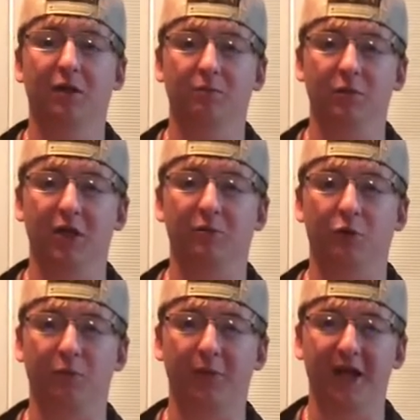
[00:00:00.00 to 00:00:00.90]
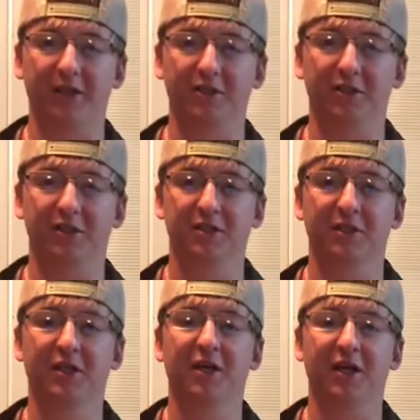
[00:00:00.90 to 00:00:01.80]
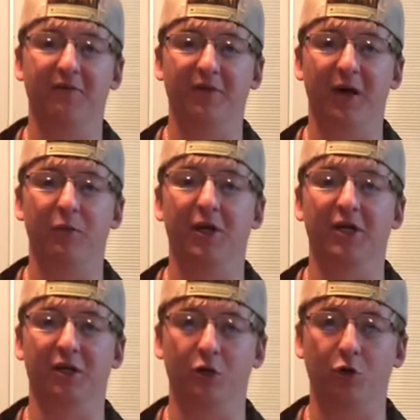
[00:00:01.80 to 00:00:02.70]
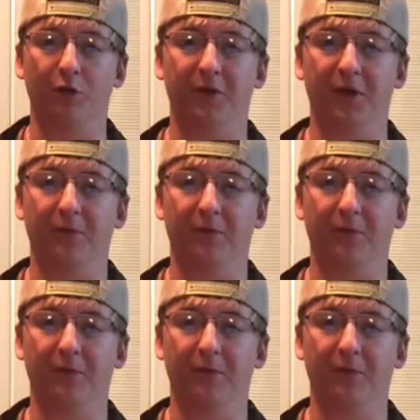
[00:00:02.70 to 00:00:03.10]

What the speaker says: bloodborne pathogens, and vibrating equipment.